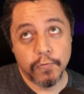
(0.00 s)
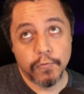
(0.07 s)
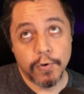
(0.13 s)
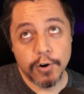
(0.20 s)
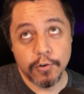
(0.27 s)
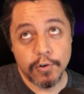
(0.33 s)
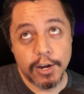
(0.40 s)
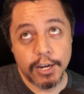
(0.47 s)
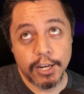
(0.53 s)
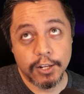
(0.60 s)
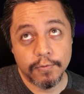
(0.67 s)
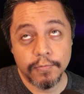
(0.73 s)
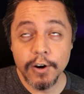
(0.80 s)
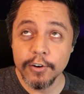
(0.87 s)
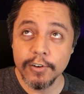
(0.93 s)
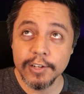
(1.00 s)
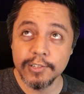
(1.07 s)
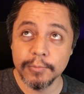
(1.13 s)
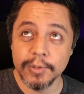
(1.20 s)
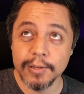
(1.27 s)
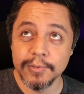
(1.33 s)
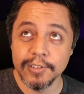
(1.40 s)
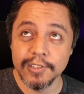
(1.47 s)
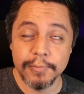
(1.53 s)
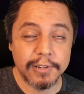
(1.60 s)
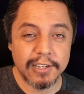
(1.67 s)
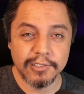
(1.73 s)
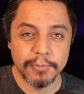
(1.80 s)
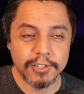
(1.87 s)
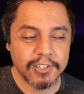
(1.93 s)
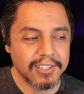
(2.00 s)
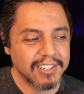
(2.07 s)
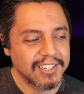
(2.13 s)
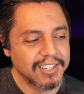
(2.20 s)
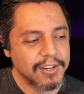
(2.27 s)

Far Cry. Far Cry sometimes has that, but not too much.